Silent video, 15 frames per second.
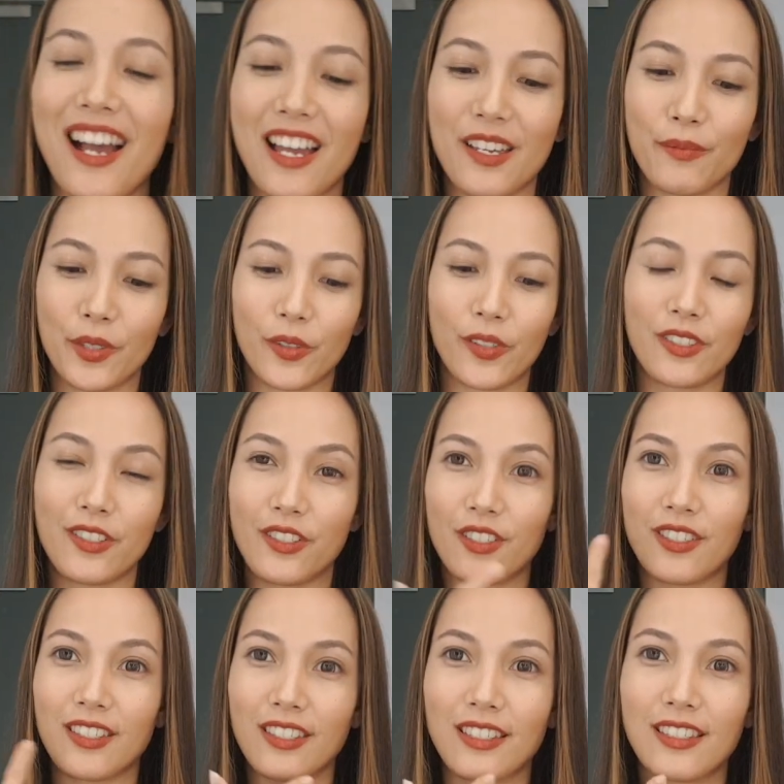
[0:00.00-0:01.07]
I'm going to
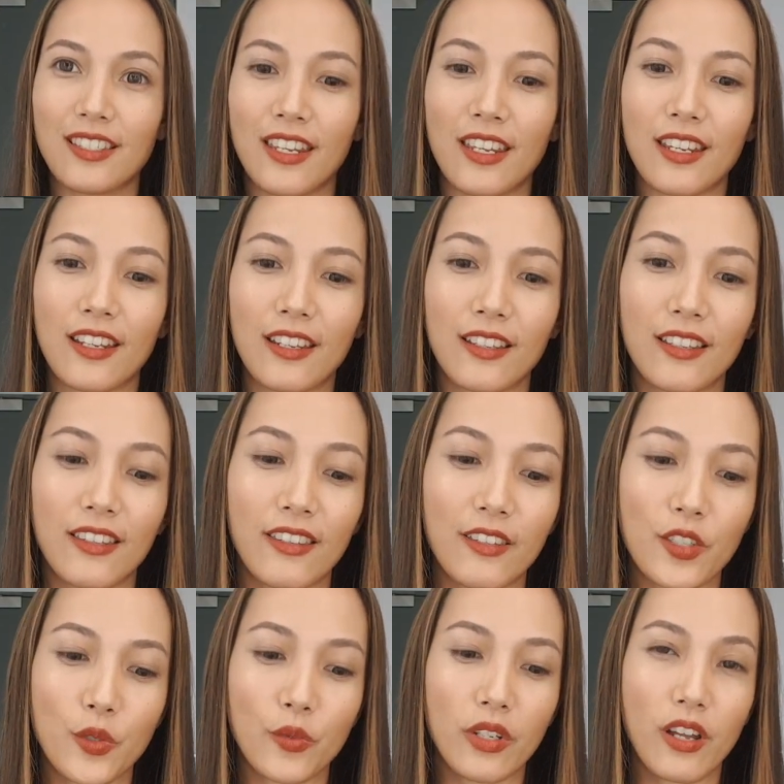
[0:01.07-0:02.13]
just take
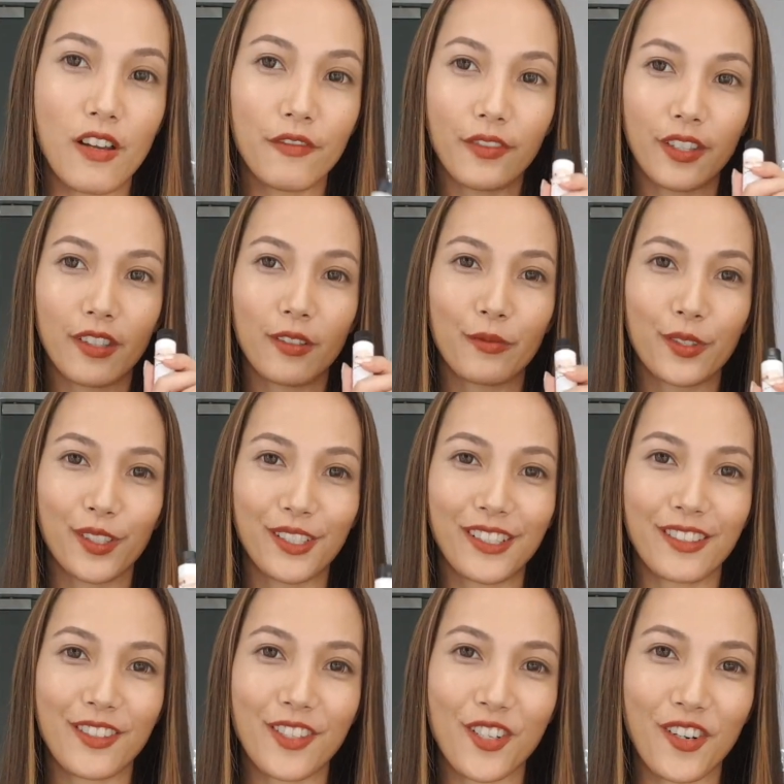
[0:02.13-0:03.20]
this one off and then we're
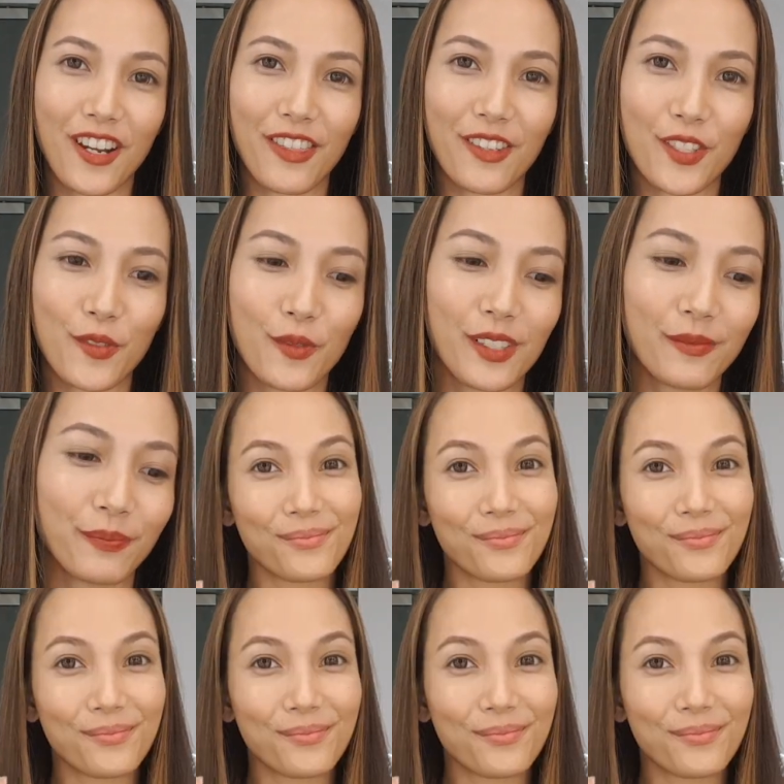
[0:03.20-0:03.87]
gonna try this one.